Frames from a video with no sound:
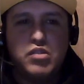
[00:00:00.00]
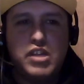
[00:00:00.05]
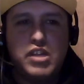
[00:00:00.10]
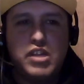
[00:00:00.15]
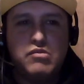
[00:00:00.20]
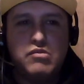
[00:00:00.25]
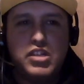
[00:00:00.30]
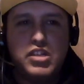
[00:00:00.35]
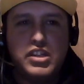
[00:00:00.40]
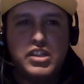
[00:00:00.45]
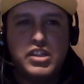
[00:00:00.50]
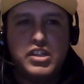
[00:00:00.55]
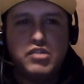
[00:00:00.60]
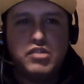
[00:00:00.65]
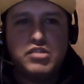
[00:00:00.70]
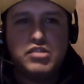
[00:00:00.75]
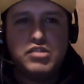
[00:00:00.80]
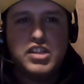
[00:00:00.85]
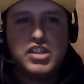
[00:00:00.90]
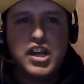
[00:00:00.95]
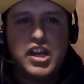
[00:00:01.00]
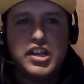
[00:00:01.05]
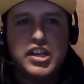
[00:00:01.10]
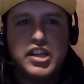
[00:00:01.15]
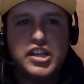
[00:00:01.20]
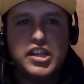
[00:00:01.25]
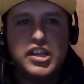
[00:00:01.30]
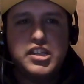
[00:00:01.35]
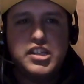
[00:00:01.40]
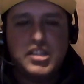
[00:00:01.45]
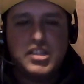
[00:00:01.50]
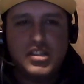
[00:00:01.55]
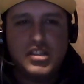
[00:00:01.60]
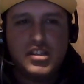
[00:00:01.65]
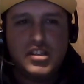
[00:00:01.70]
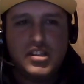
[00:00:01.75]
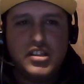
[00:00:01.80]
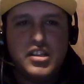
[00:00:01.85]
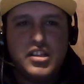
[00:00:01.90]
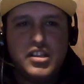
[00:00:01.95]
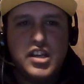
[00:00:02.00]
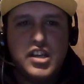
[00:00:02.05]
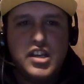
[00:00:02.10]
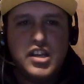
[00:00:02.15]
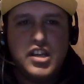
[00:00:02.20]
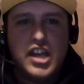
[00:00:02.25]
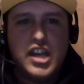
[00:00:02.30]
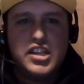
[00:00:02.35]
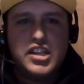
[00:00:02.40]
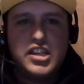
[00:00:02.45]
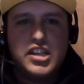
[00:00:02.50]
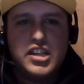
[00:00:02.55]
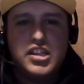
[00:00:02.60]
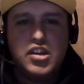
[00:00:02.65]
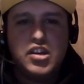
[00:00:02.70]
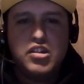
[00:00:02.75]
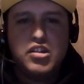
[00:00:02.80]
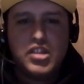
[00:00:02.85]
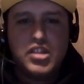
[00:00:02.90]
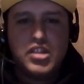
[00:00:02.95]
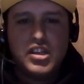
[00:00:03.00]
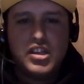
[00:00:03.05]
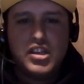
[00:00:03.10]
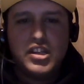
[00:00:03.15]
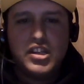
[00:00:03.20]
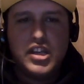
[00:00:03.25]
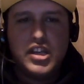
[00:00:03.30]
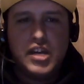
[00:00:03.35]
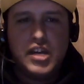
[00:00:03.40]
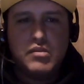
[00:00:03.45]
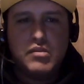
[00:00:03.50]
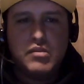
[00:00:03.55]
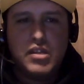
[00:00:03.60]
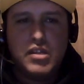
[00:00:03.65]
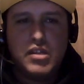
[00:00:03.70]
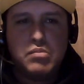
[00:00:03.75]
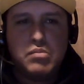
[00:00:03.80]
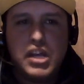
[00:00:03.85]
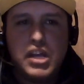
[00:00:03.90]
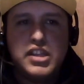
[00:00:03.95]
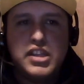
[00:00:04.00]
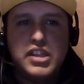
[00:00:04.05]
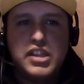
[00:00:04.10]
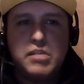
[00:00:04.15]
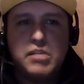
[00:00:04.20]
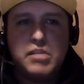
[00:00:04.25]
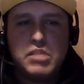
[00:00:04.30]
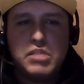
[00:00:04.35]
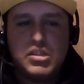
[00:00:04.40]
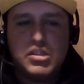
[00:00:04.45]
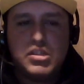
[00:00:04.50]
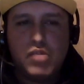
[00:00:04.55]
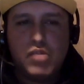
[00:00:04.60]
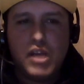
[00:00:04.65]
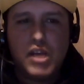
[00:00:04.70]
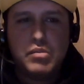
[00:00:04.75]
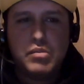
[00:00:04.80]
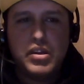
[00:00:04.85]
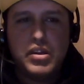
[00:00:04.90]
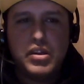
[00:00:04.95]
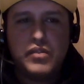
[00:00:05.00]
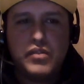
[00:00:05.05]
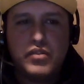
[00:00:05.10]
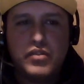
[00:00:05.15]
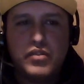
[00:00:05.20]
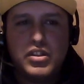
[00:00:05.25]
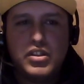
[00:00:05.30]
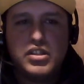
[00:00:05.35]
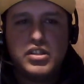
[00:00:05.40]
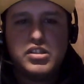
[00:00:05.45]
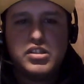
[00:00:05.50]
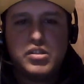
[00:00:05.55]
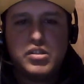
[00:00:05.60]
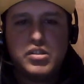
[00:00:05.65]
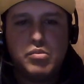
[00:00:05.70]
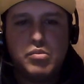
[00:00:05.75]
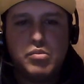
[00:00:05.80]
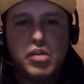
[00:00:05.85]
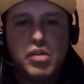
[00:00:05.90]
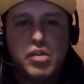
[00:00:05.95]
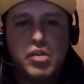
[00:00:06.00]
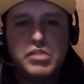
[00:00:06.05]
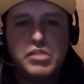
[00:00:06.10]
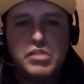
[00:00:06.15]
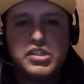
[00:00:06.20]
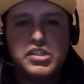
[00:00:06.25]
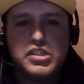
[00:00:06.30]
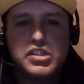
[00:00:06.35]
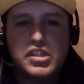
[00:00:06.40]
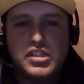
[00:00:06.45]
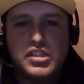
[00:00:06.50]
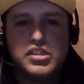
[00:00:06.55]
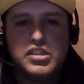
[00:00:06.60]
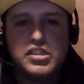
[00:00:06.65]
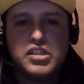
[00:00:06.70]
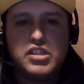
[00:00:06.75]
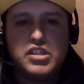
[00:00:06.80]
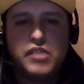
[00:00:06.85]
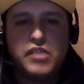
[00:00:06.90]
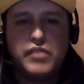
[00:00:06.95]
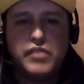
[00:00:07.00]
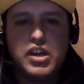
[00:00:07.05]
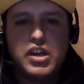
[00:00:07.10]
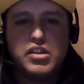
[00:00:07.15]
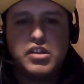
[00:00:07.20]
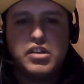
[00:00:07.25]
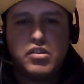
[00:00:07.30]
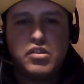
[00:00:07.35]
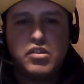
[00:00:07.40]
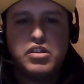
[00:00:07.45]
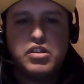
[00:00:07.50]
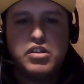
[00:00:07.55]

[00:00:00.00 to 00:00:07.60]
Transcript: They really got stuck in. And I think they played their best rugby for the Super Rugby season so far tonight.